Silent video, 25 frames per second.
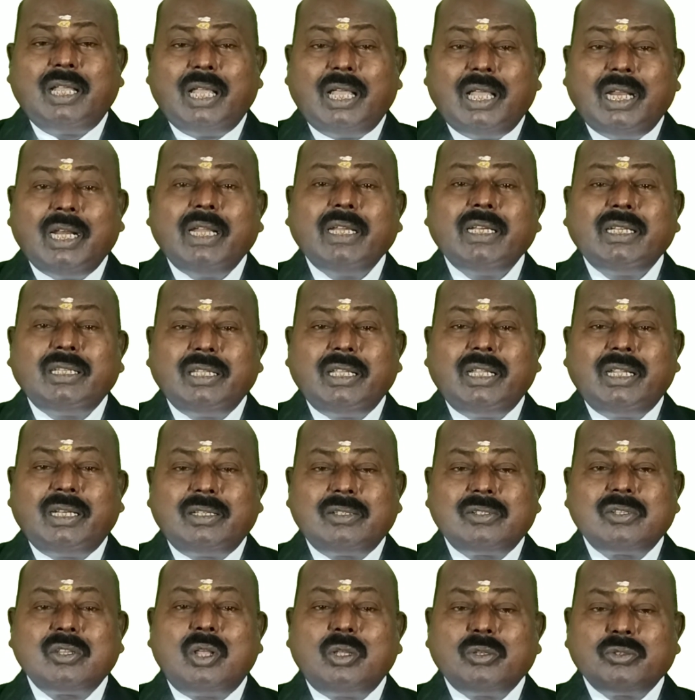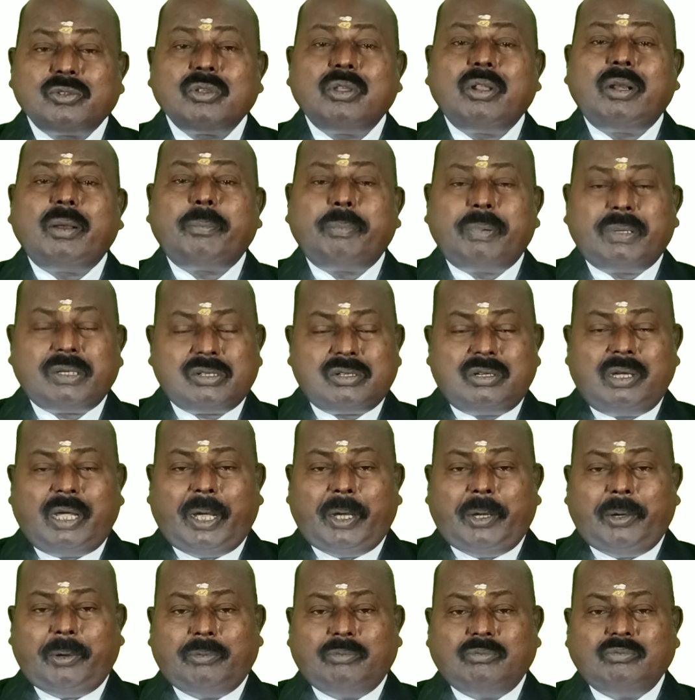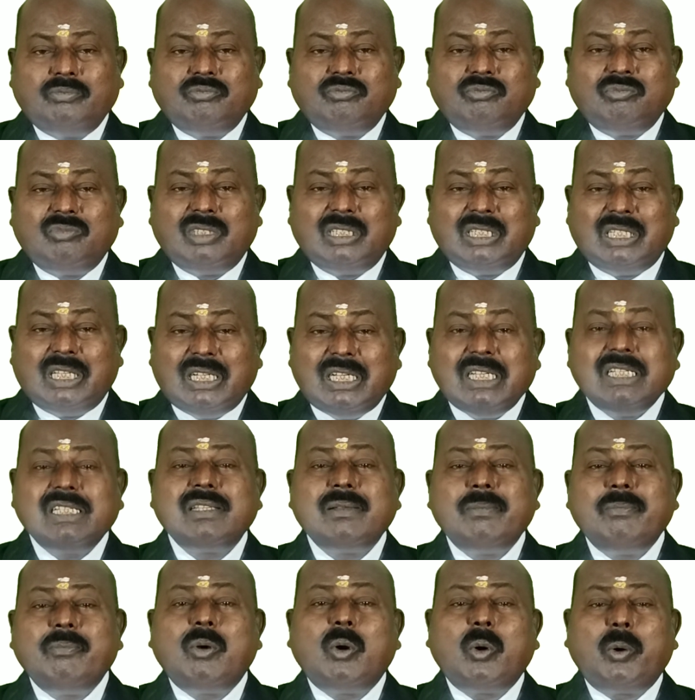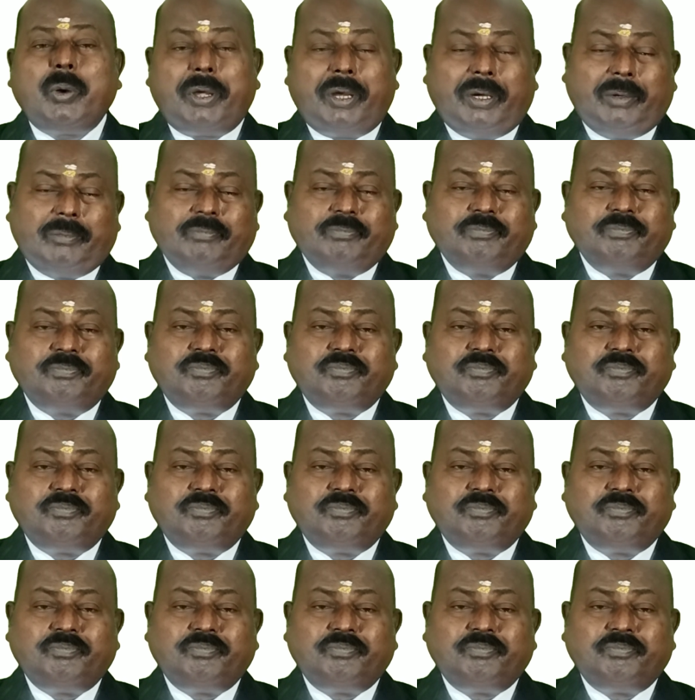elect the South representative. That is important.